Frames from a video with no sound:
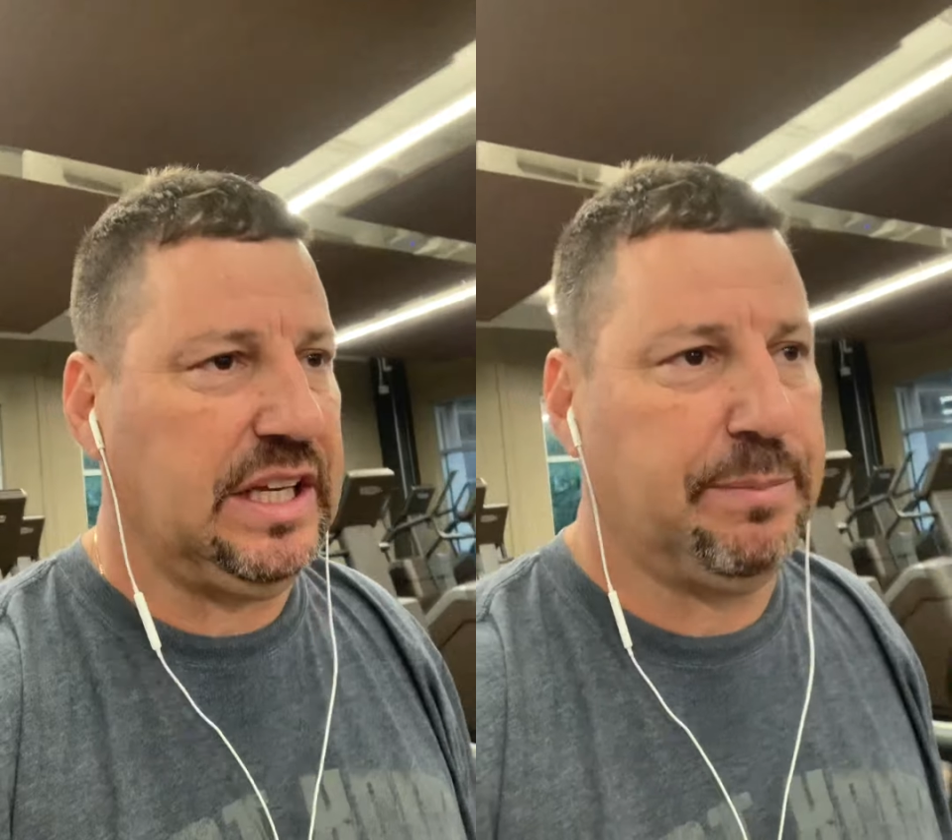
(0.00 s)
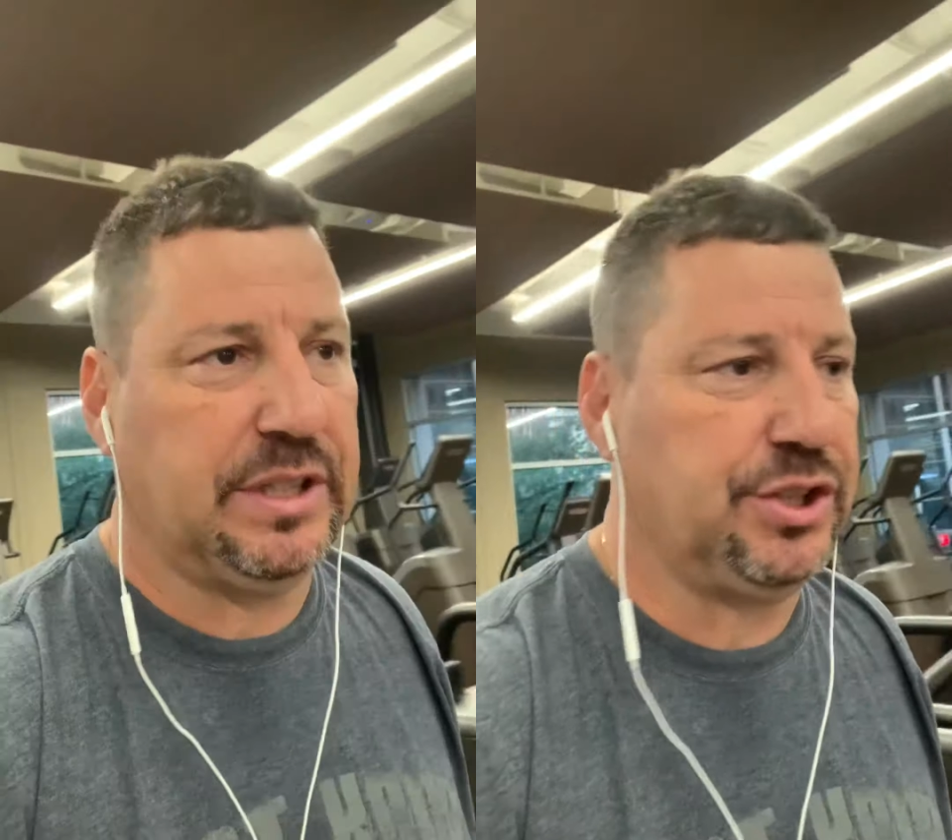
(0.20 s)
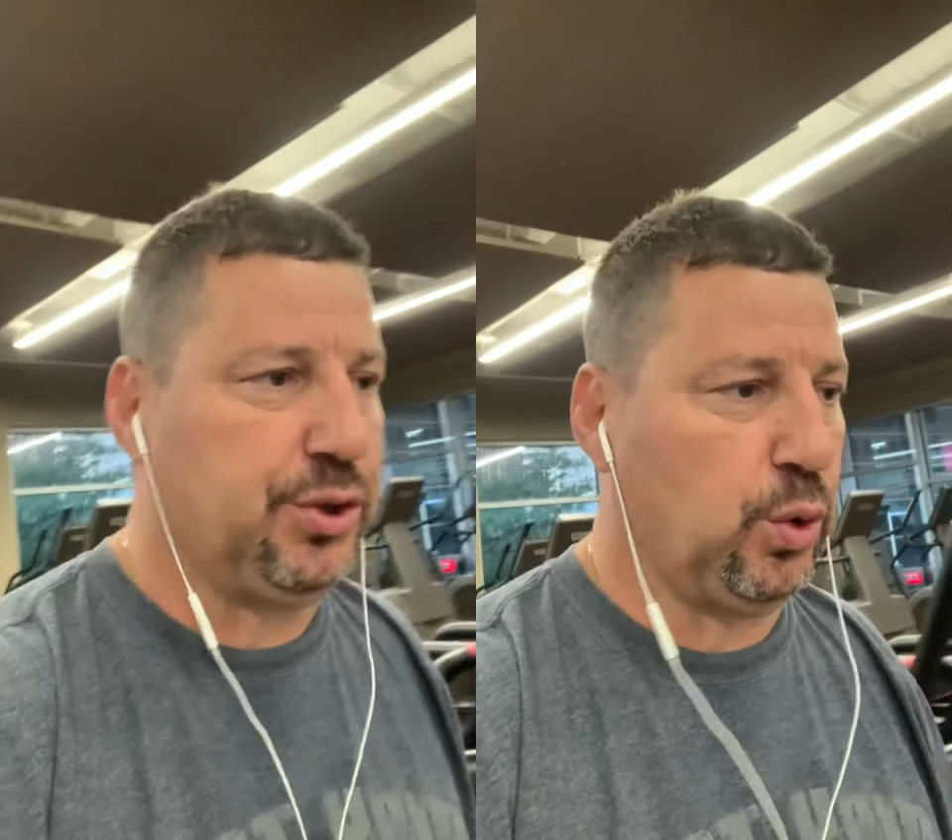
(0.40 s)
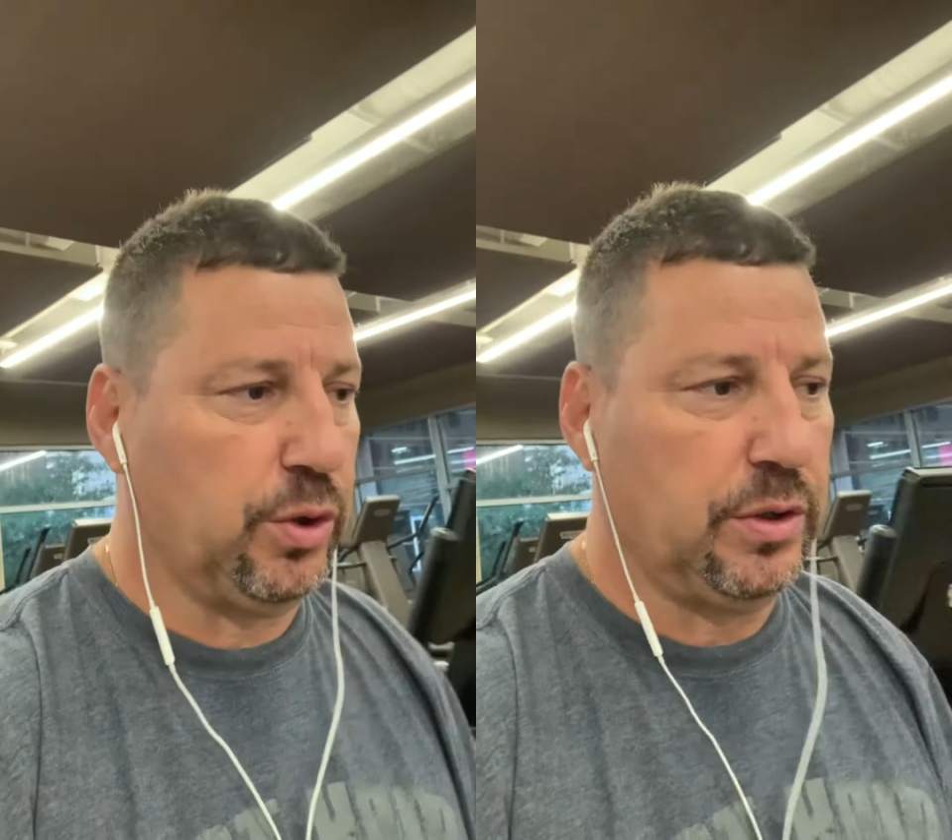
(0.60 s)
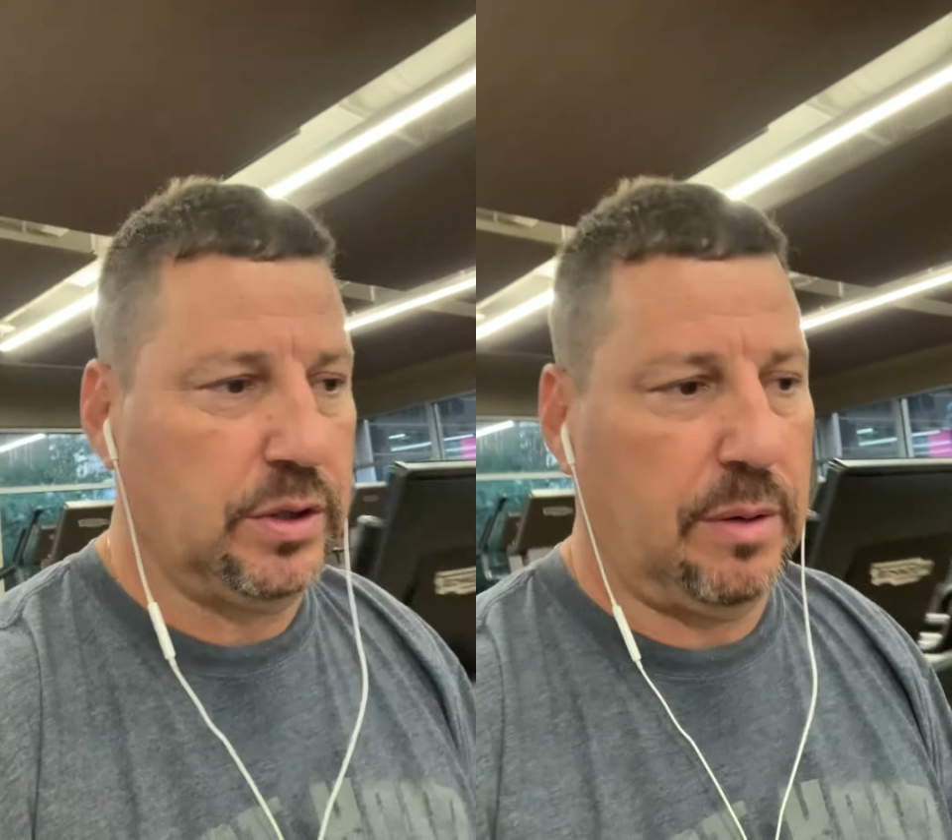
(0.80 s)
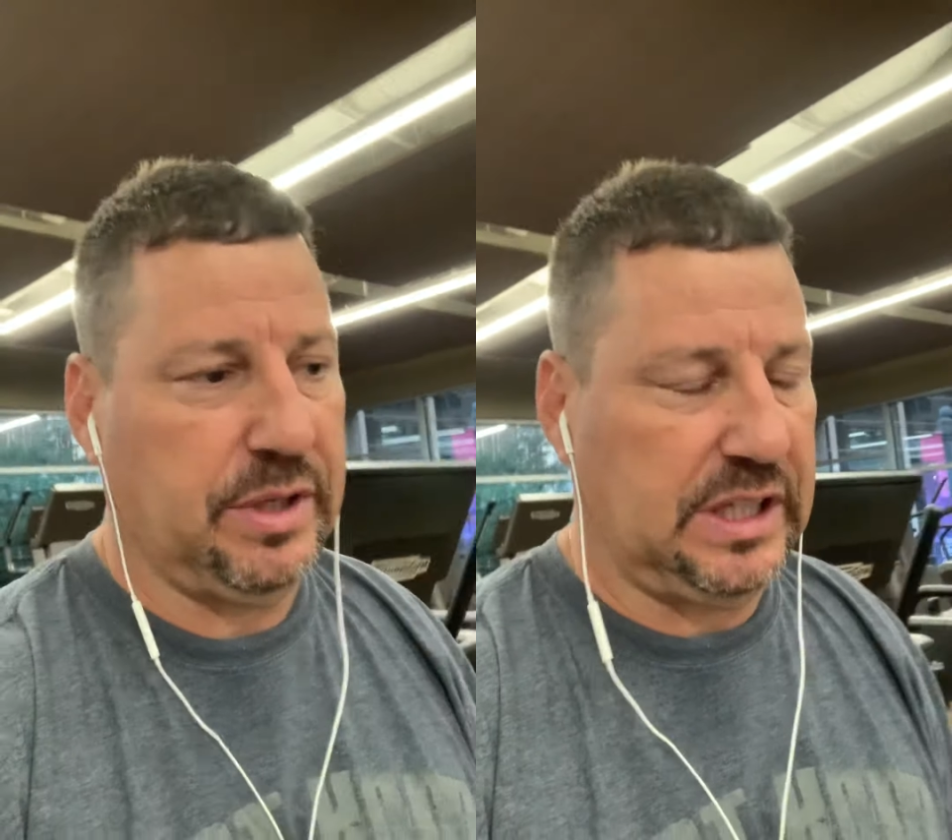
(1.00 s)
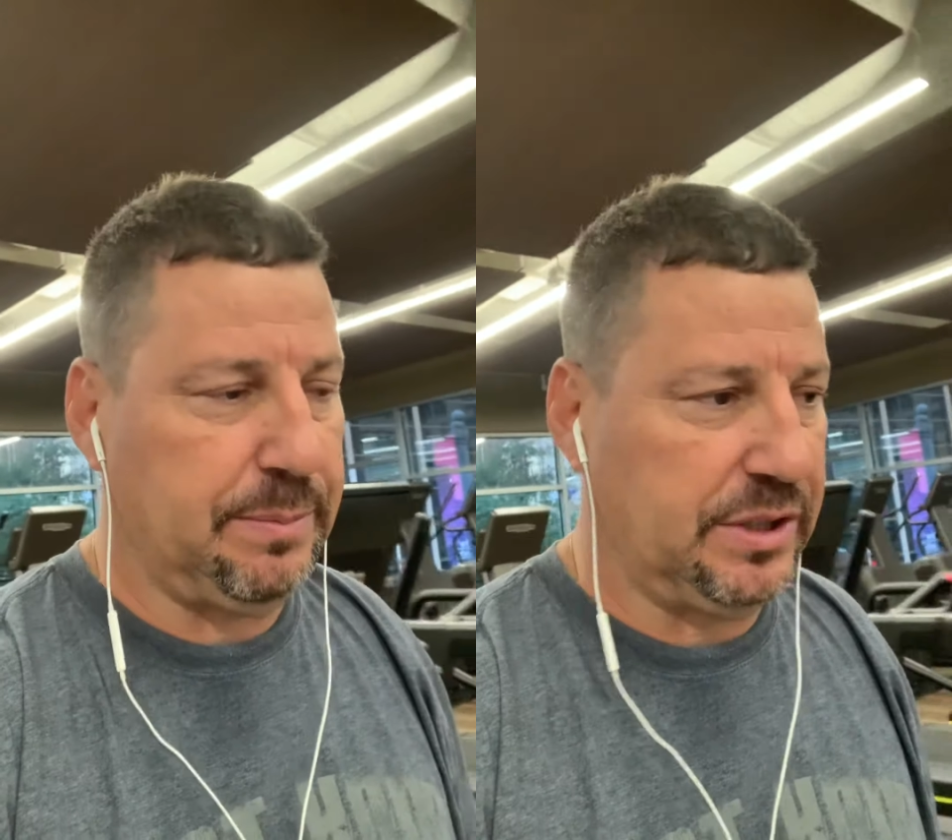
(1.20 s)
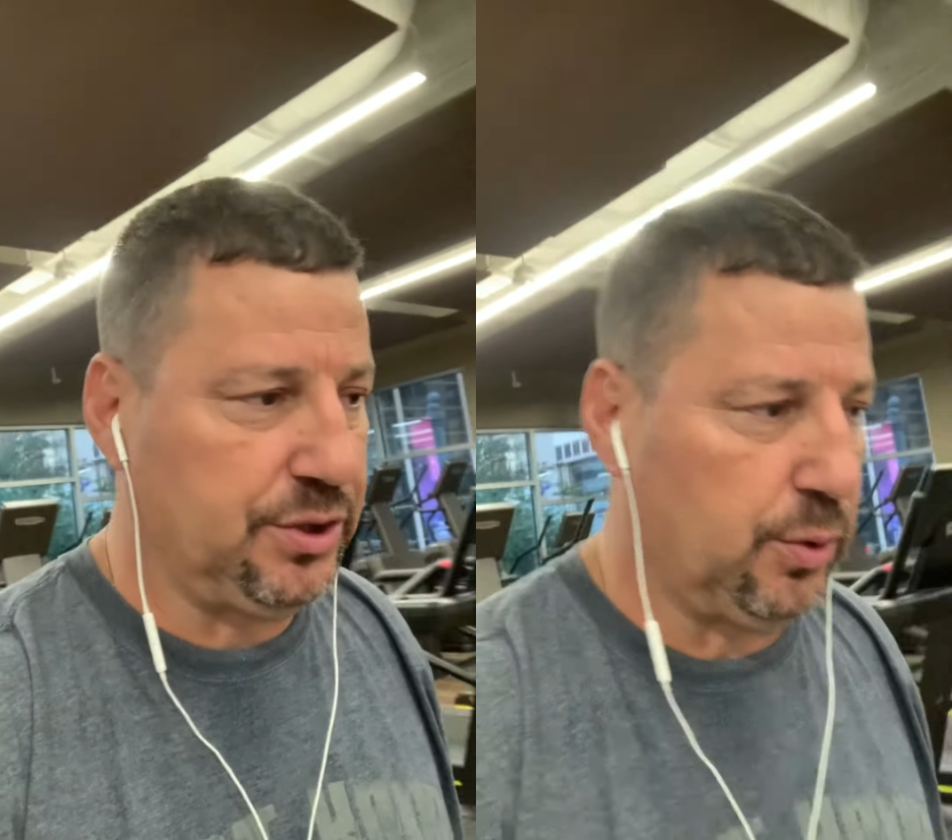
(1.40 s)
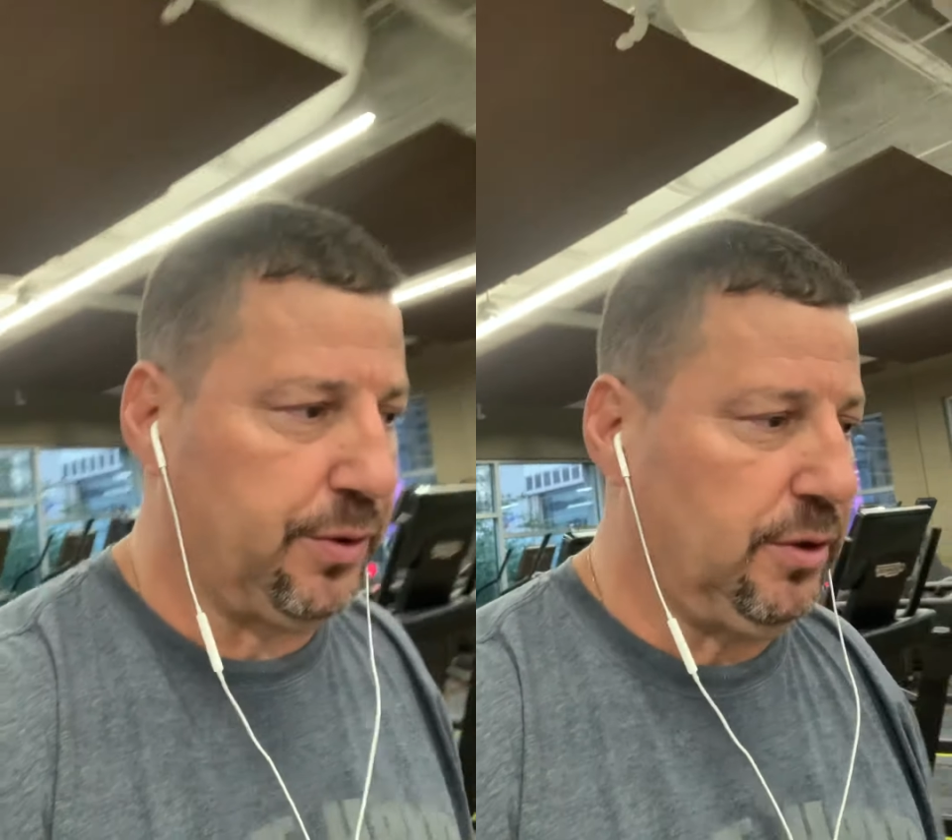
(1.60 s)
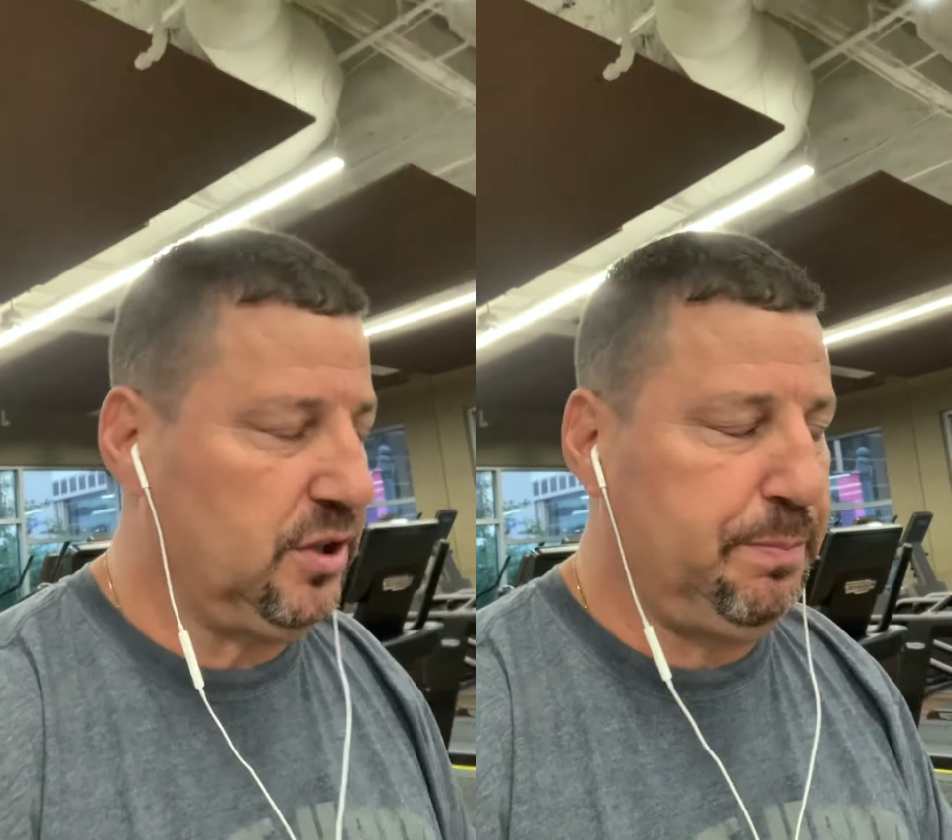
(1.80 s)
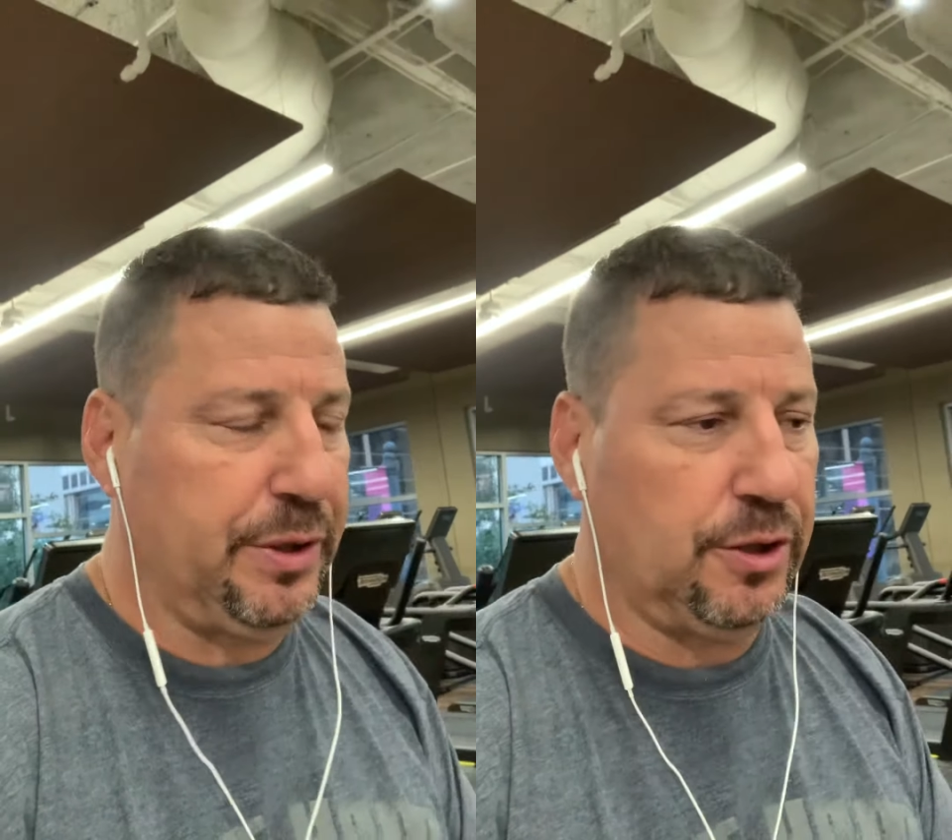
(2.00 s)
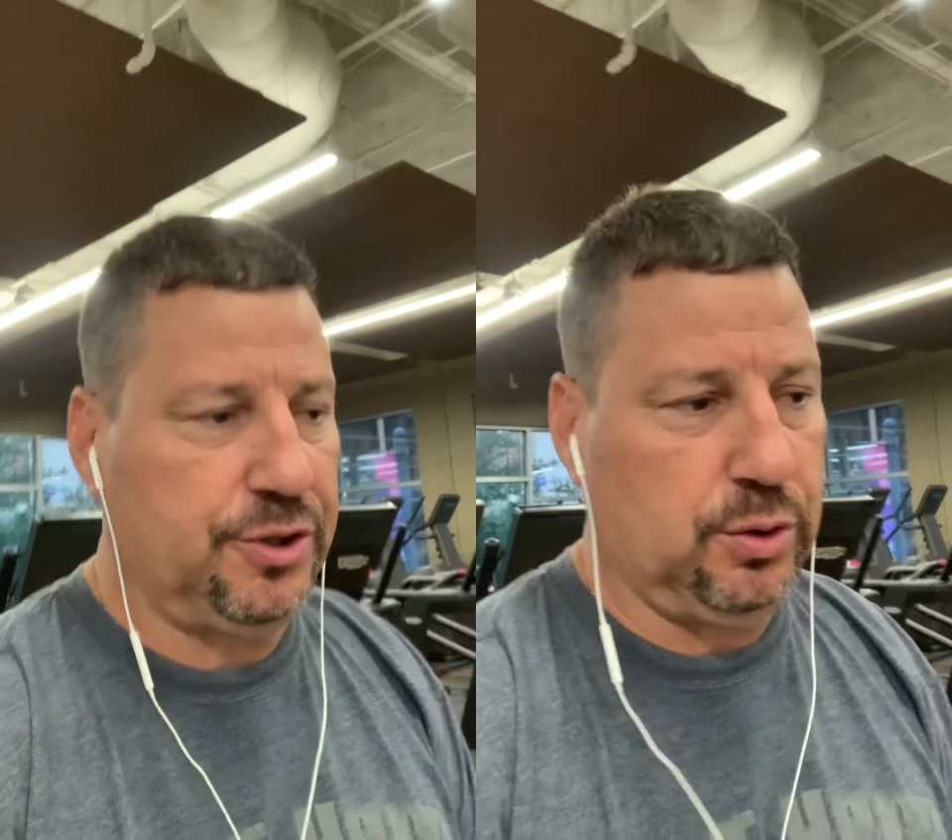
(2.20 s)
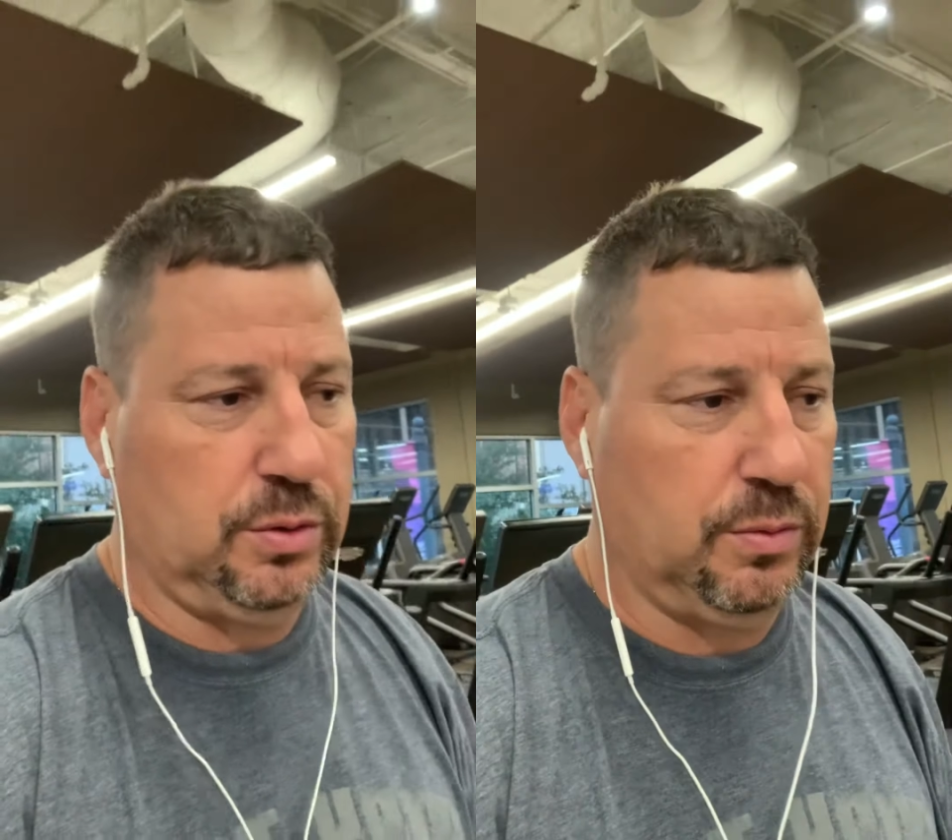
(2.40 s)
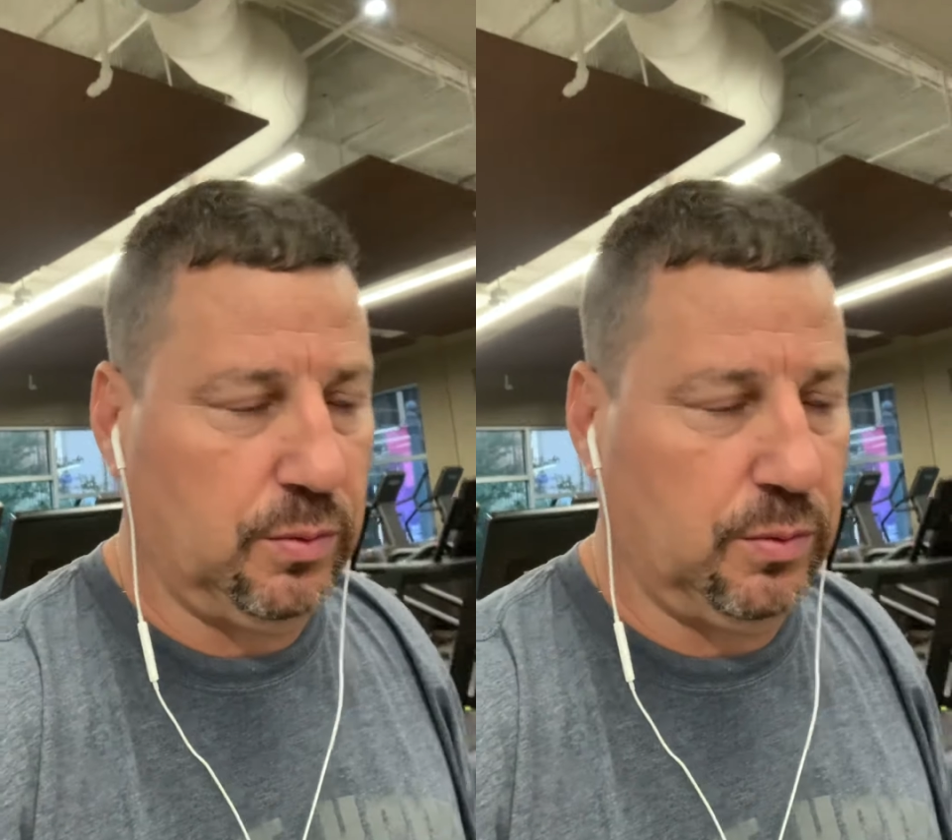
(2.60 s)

it short. There's spiritual